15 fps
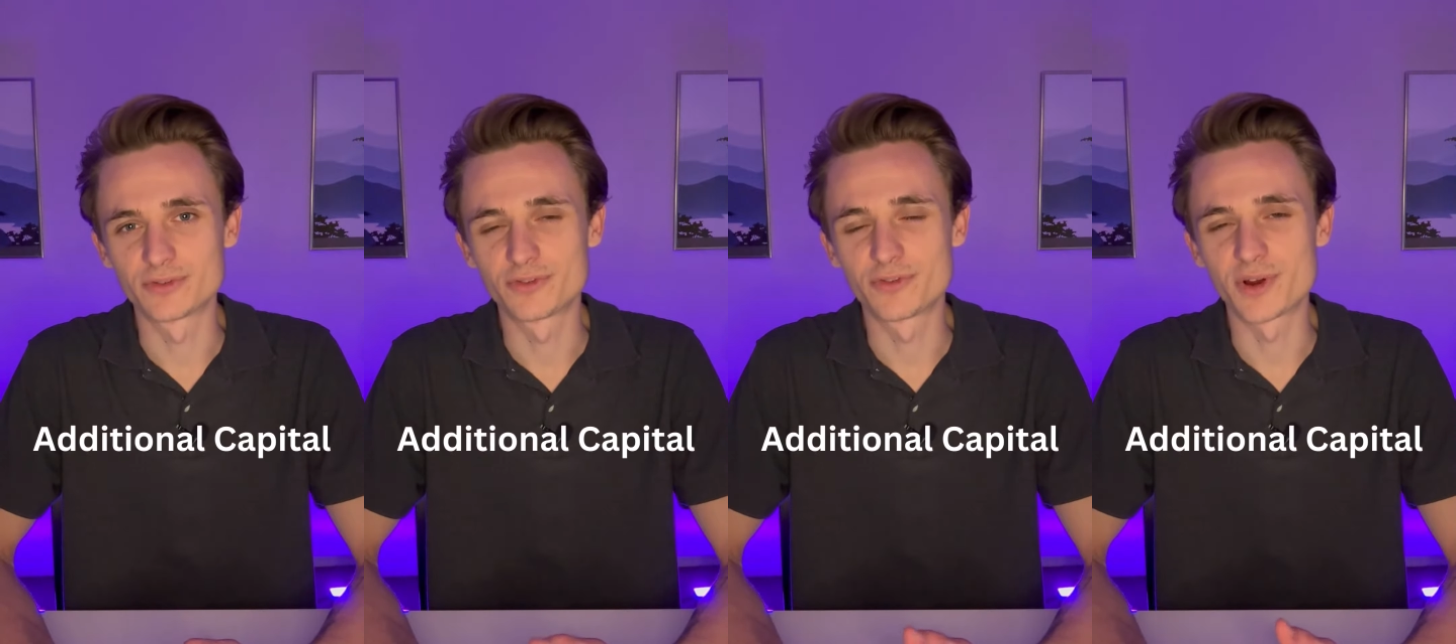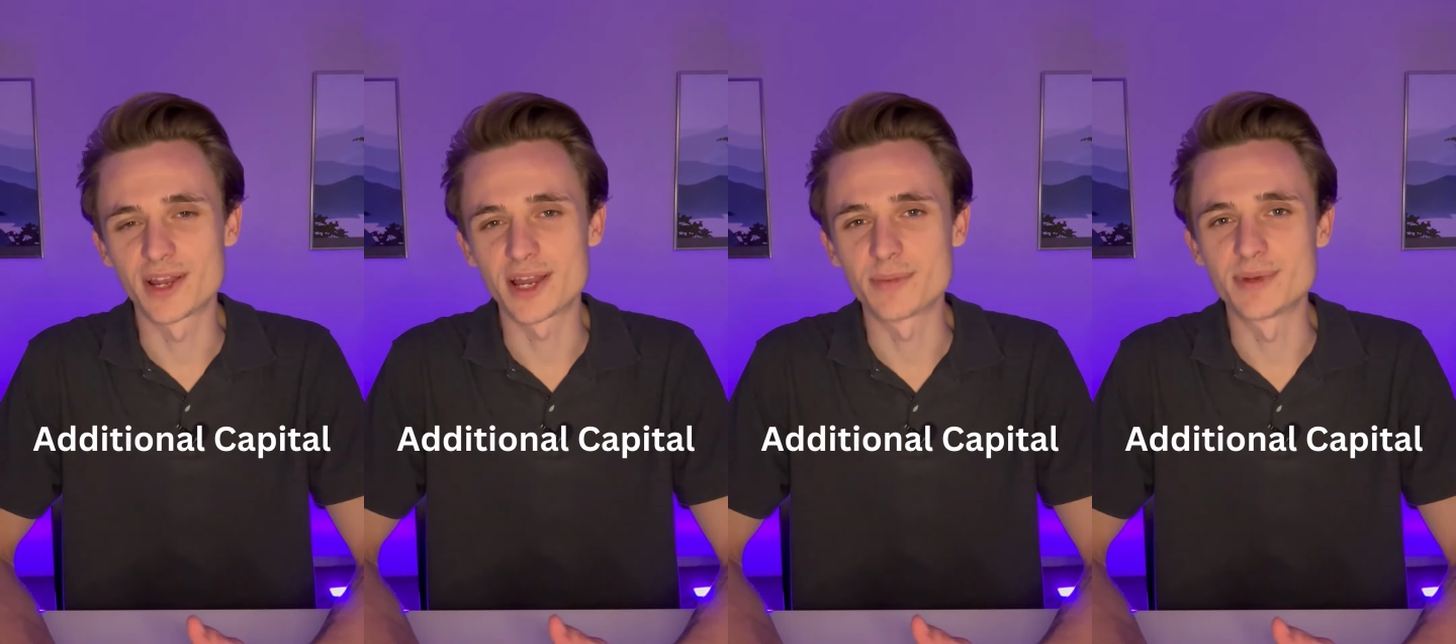
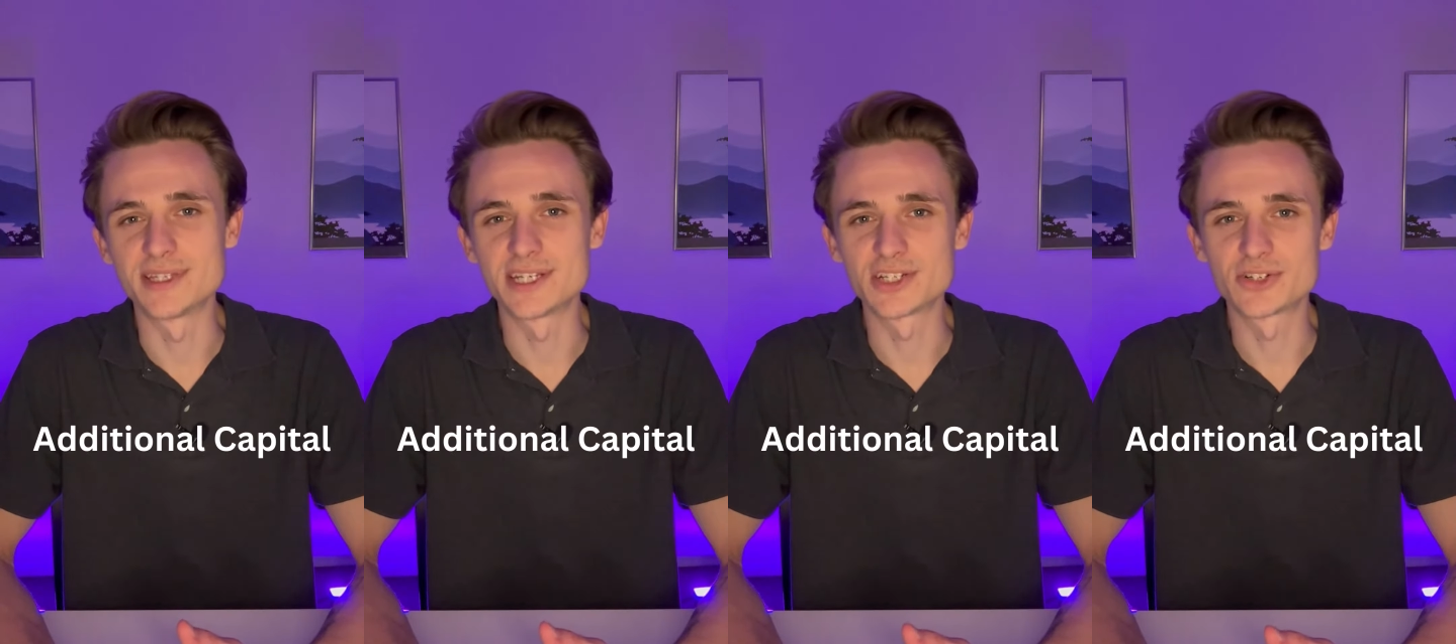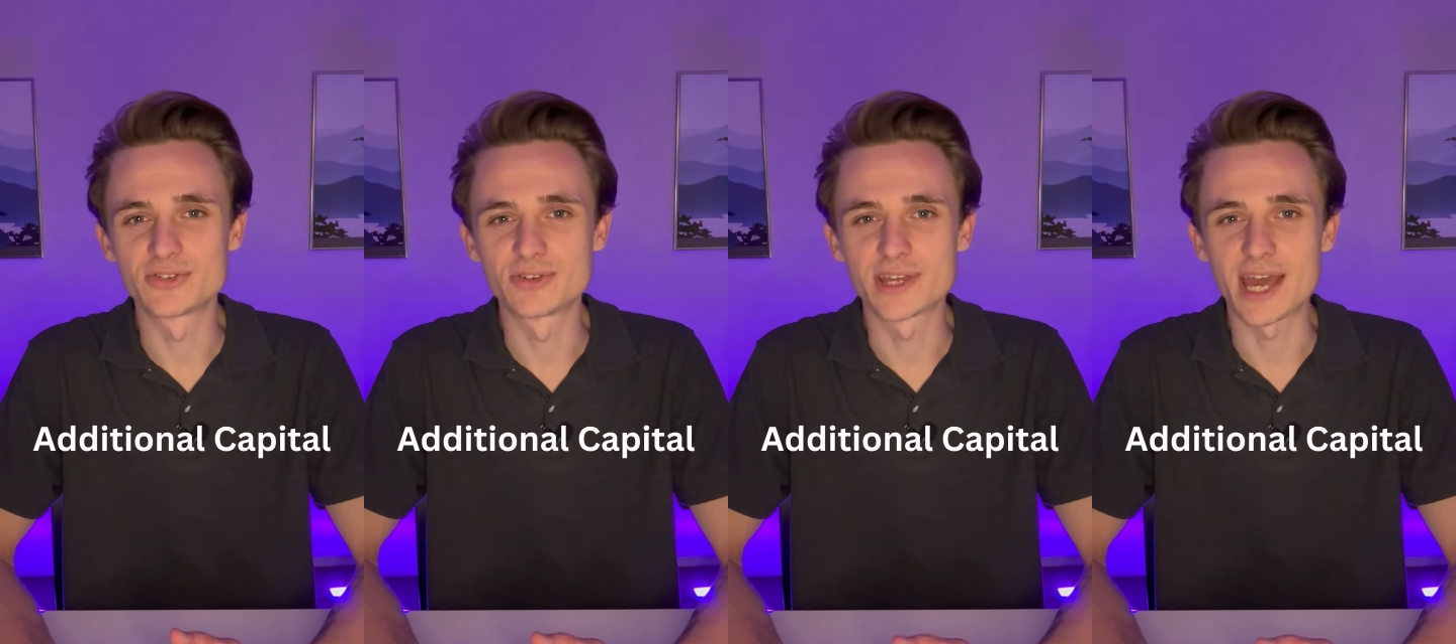freeing up
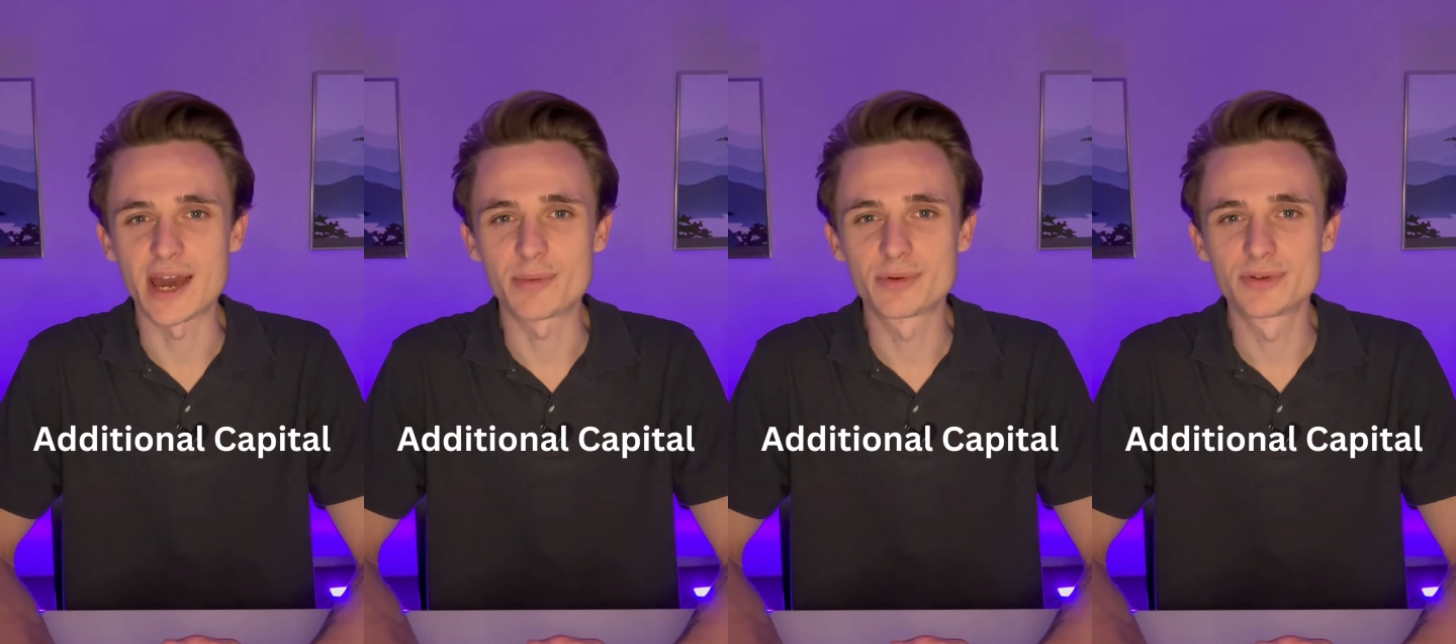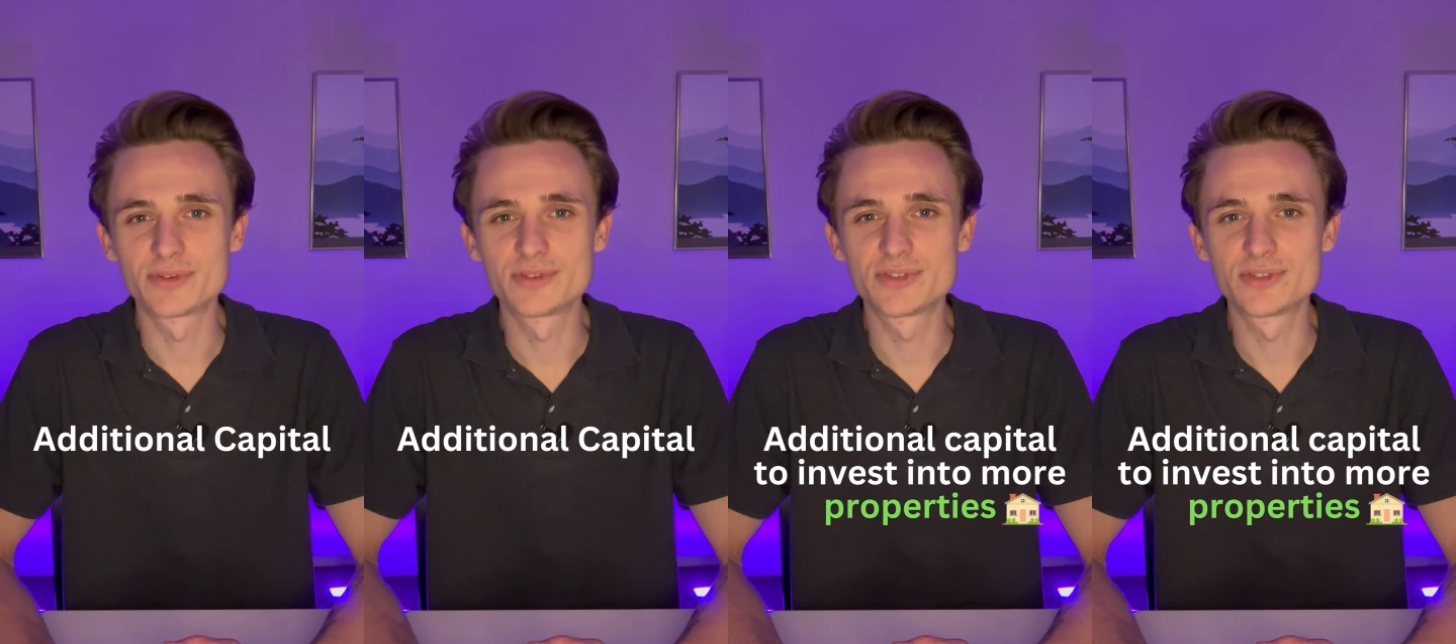additional capital